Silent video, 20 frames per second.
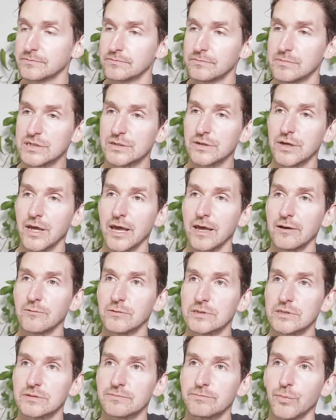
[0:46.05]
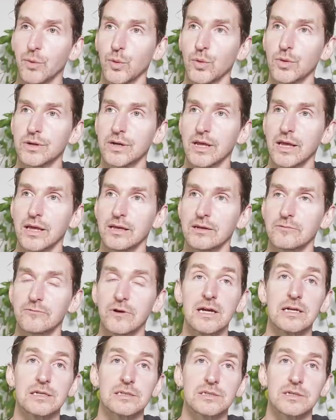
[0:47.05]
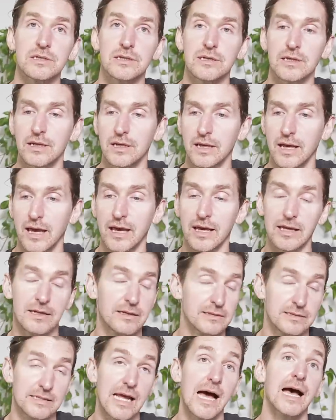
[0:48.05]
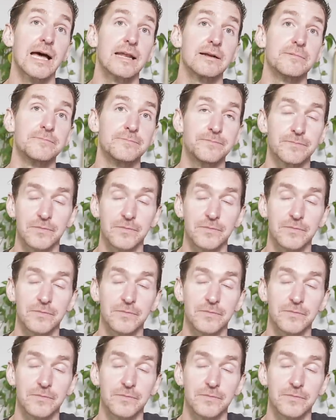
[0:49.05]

Mr. Gay was born and raised and died.